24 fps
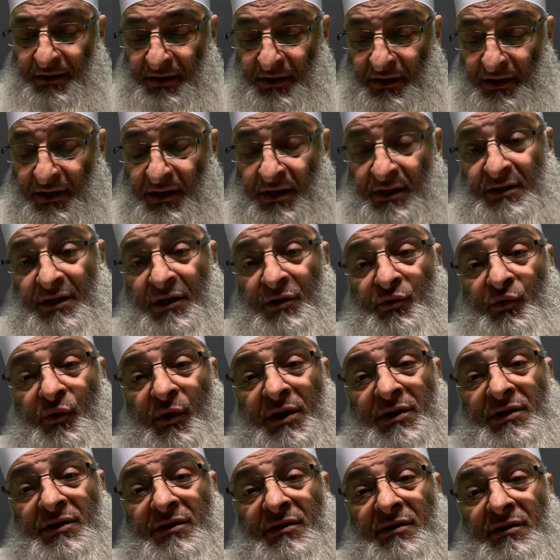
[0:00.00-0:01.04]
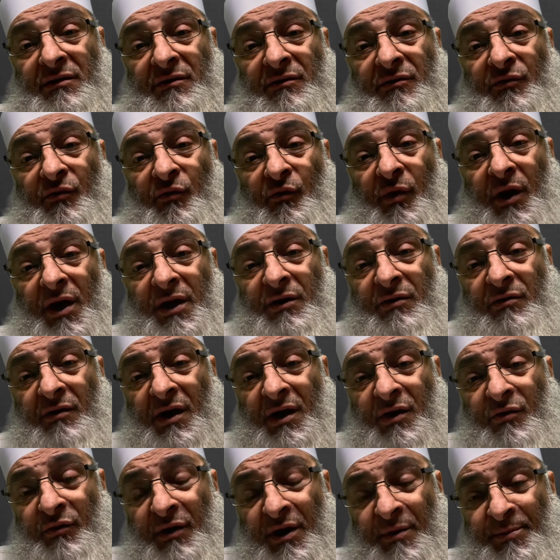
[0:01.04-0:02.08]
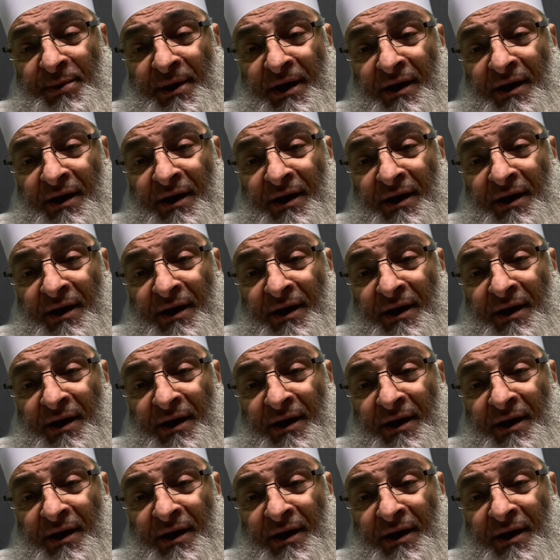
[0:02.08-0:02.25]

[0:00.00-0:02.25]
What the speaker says: I said, why you are weeping